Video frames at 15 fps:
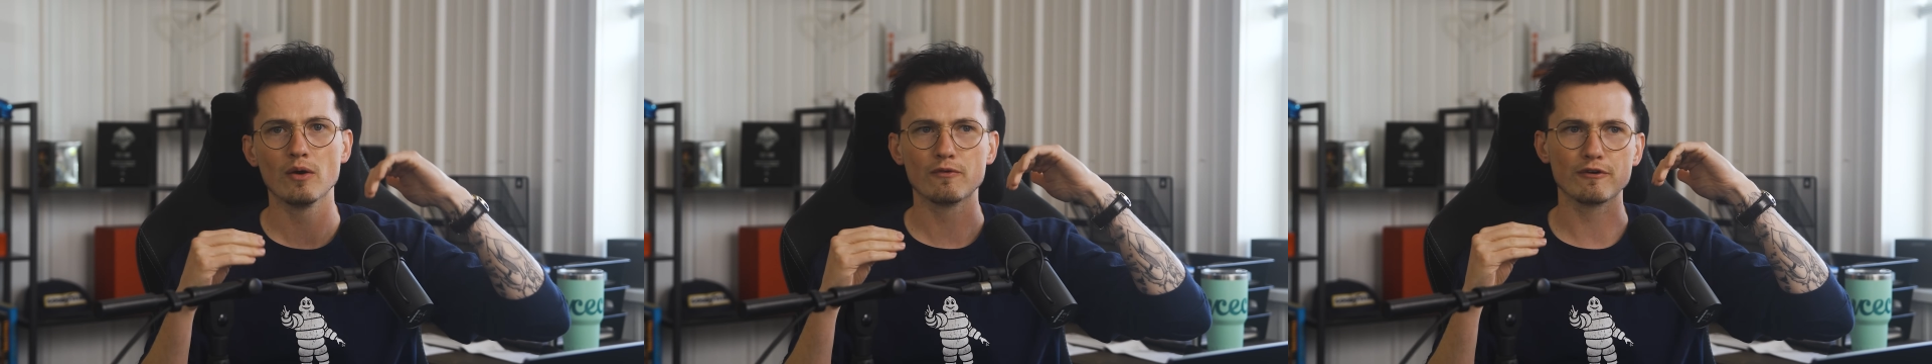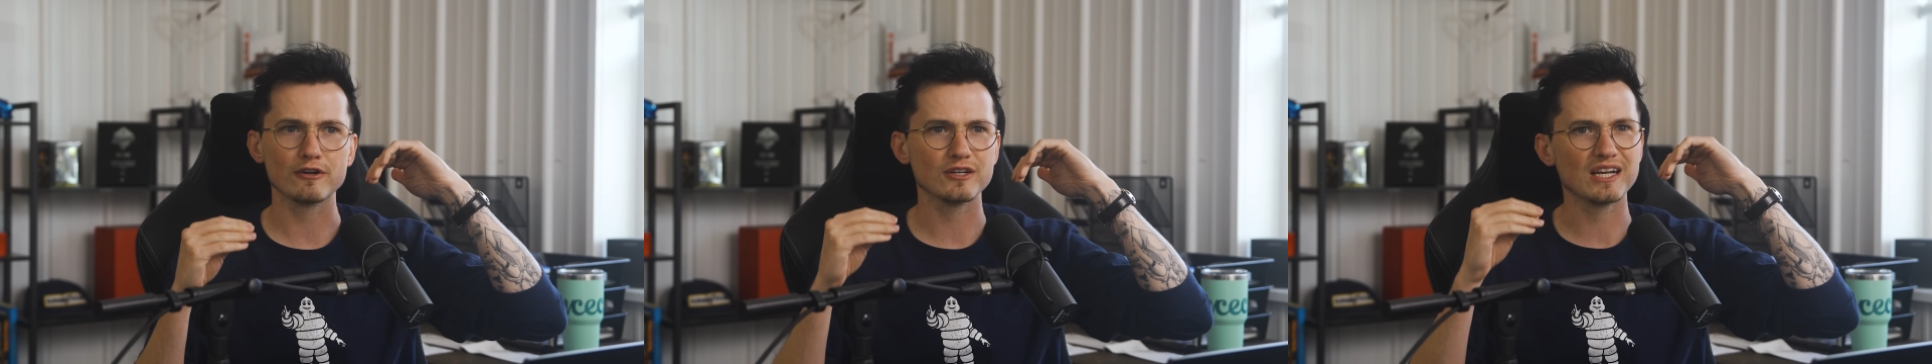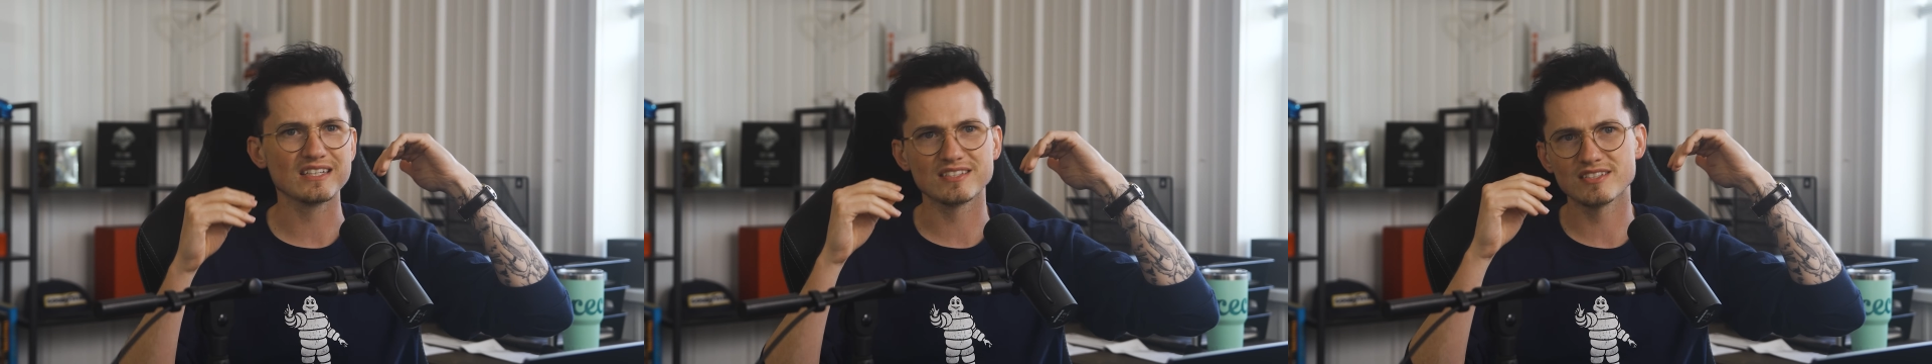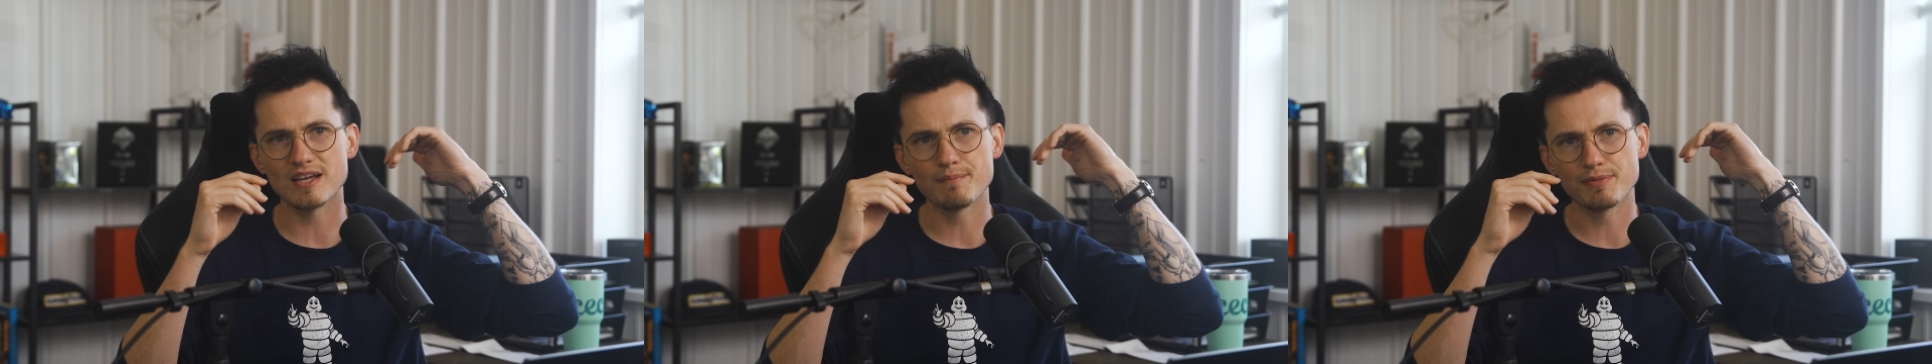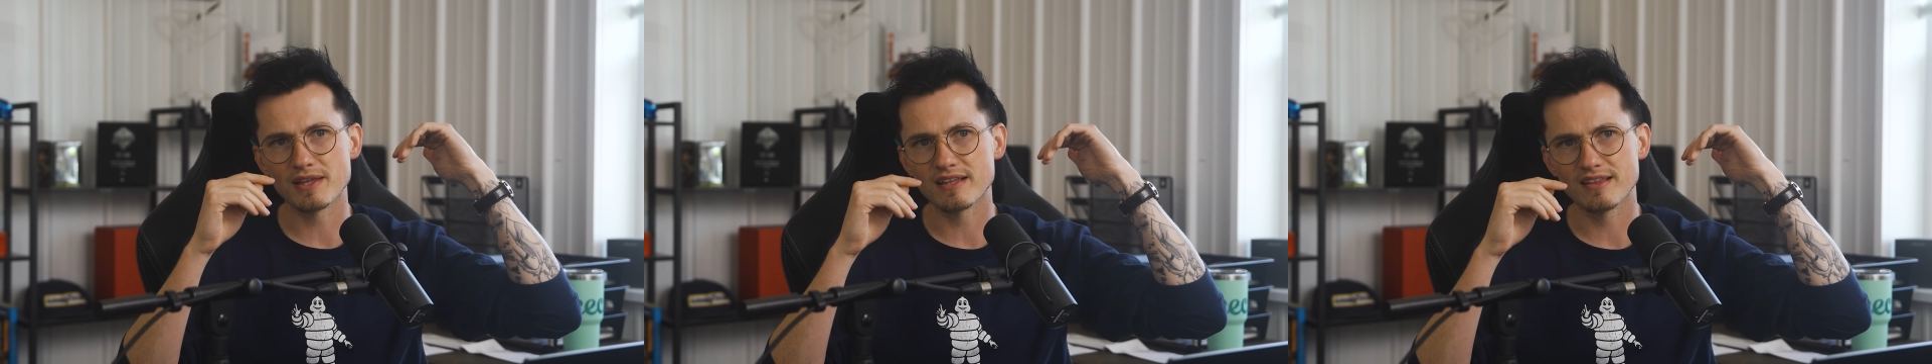Whereas
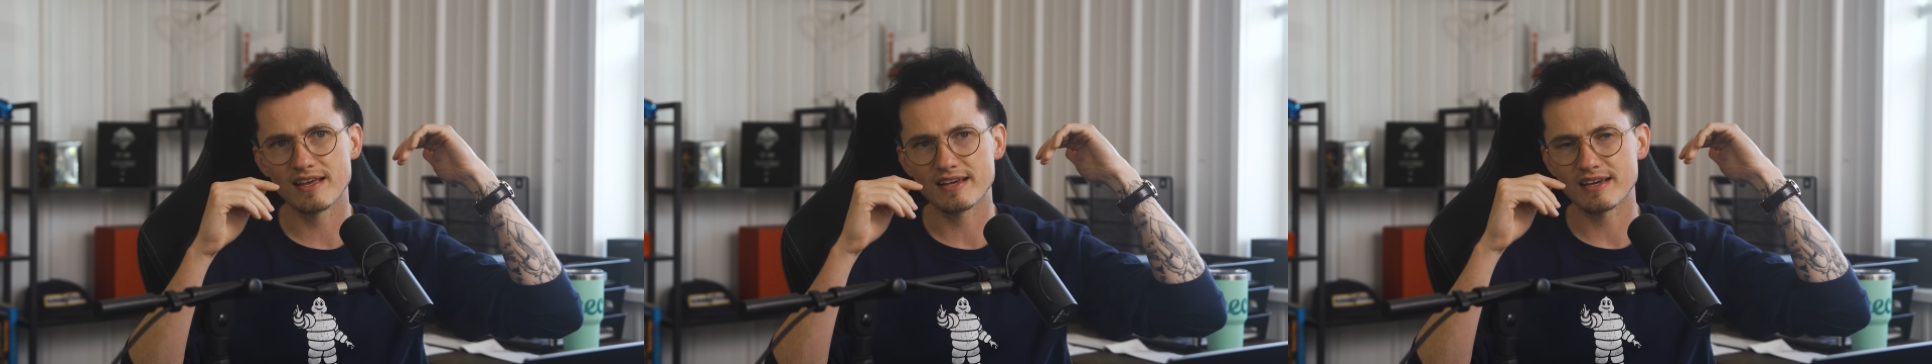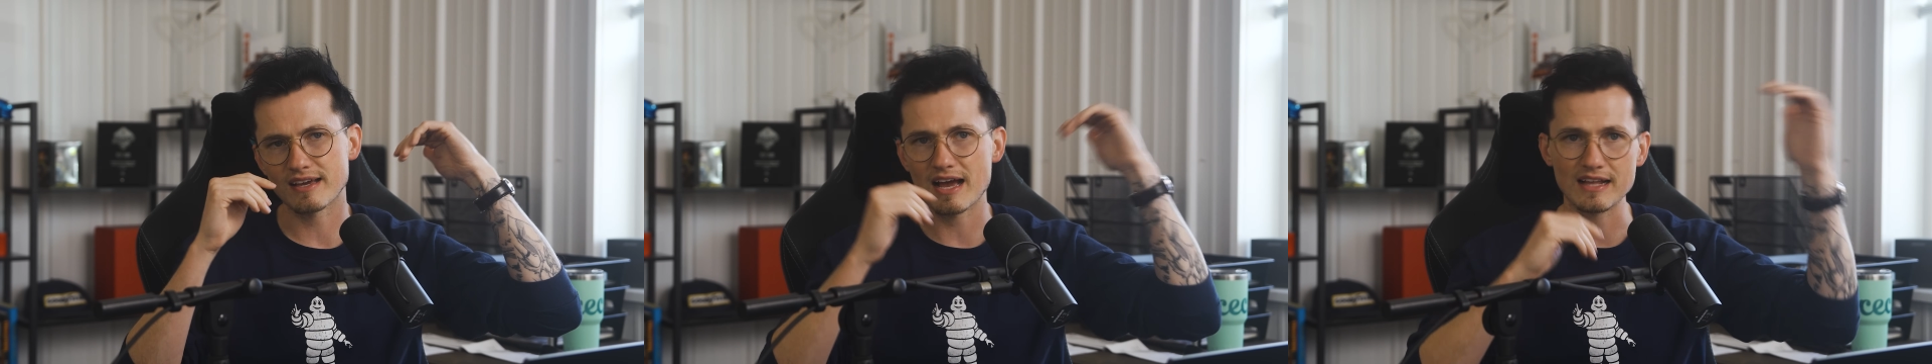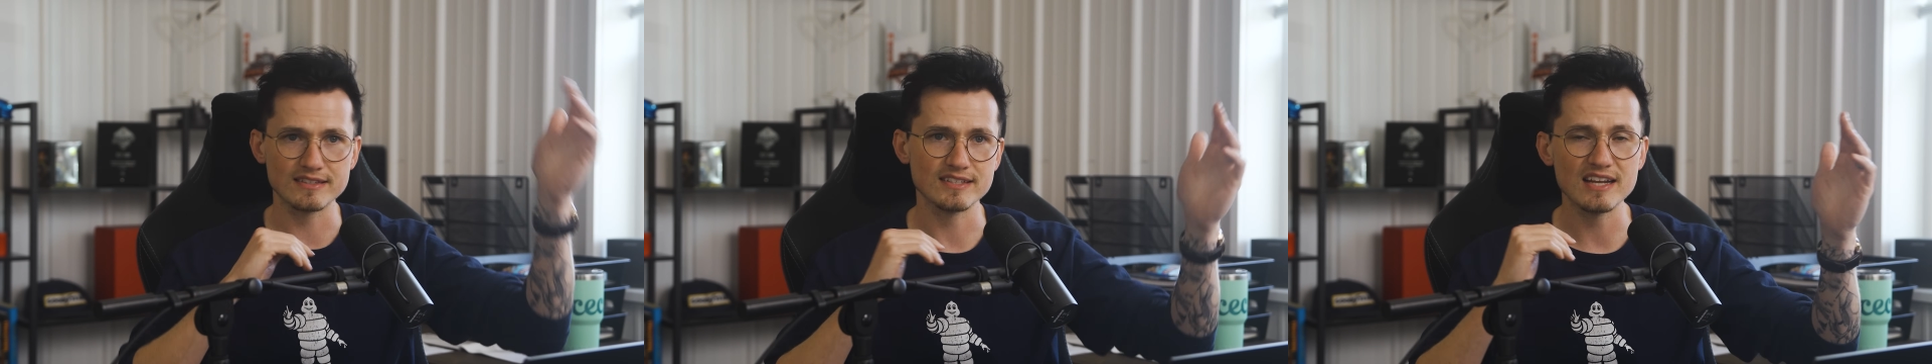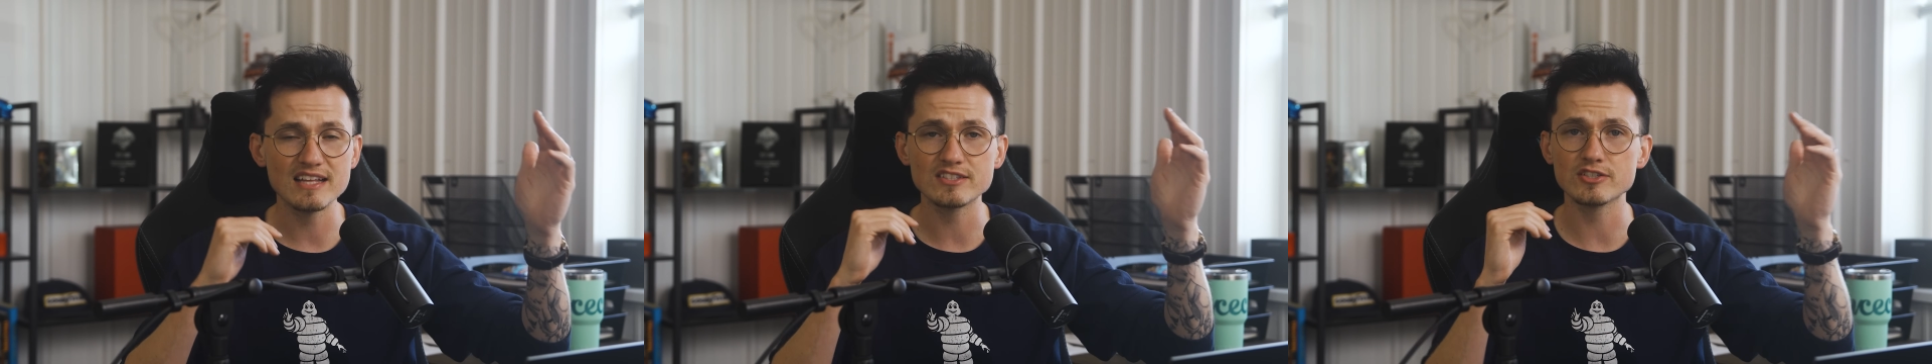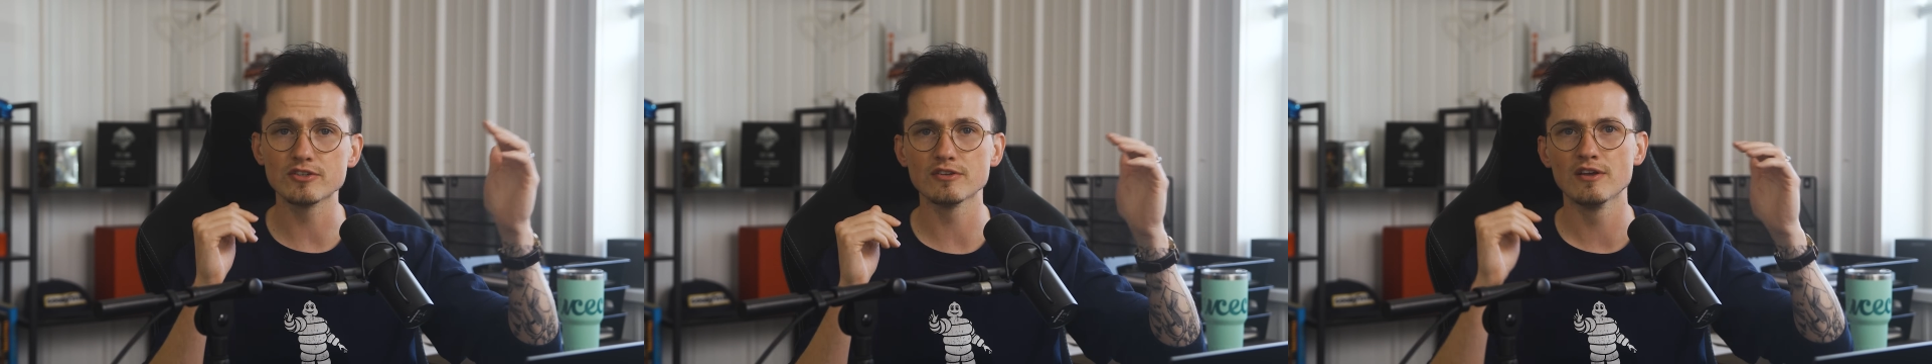something like a
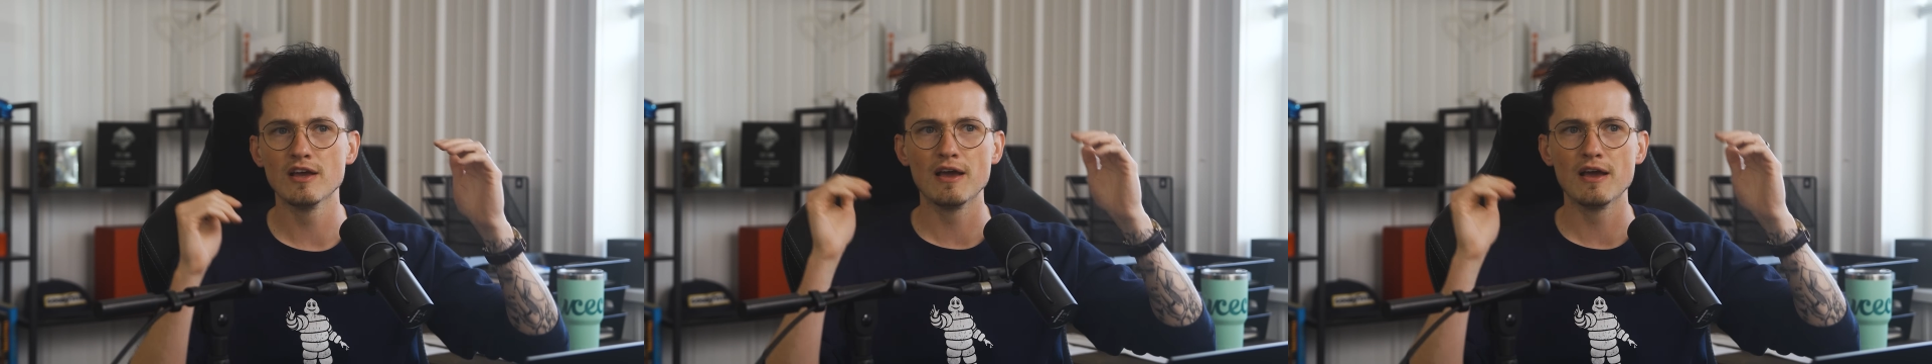Continental